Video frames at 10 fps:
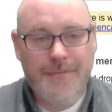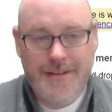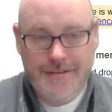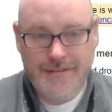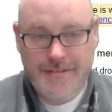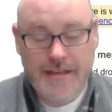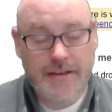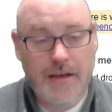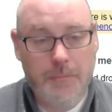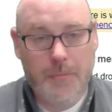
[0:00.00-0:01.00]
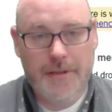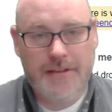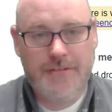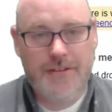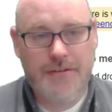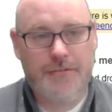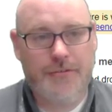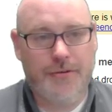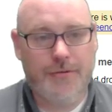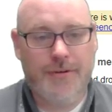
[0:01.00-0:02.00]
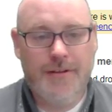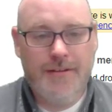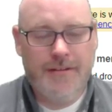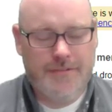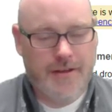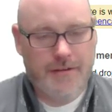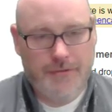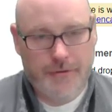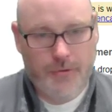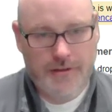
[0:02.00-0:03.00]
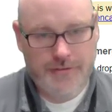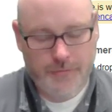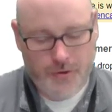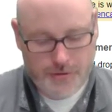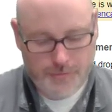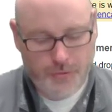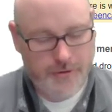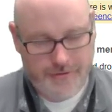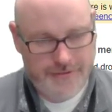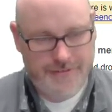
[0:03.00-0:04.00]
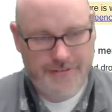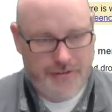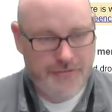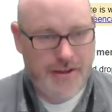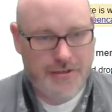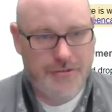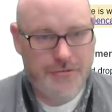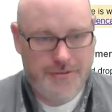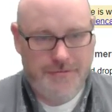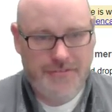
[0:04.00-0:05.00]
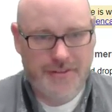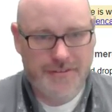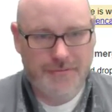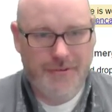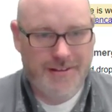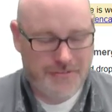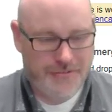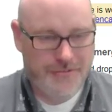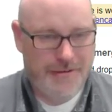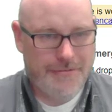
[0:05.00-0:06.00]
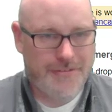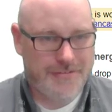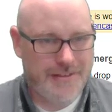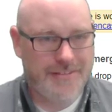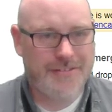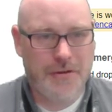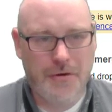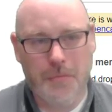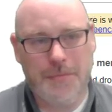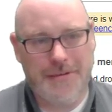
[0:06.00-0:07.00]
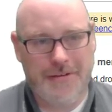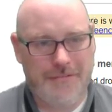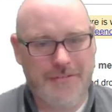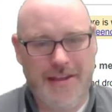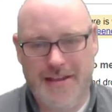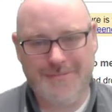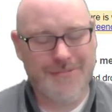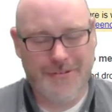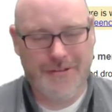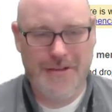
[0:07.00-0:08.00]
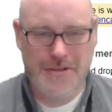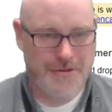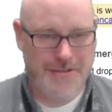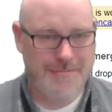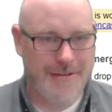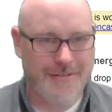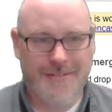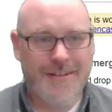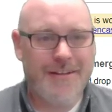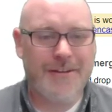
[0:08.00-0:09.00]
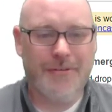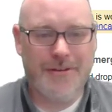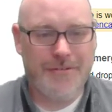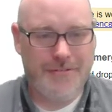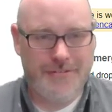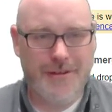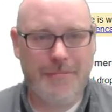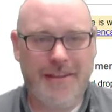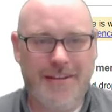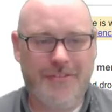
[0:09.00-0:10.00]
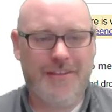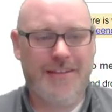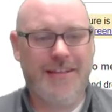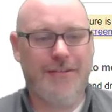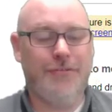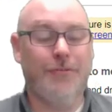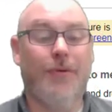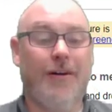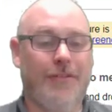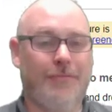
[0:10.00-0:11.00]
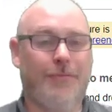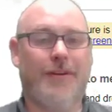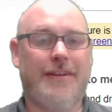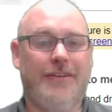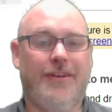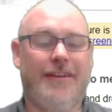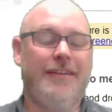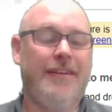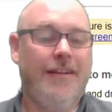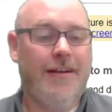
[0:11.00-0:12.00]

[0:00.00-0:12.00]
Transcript: It did take a couple minutes here, so it's kind of like watching water boil. It's not going to do it if you sit there and watch it. So I would suggest, opening another tab, looking at your email, going and doing something else that you need to do while it's working on